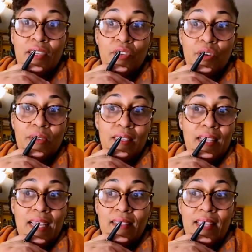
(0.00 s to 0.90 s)

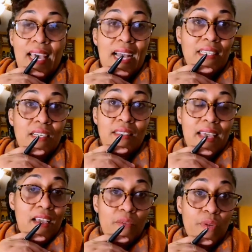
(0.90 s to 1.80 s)
it's like
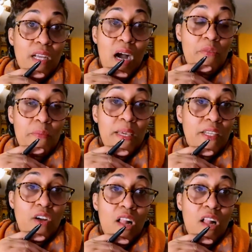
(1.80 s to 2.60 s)
they would come with me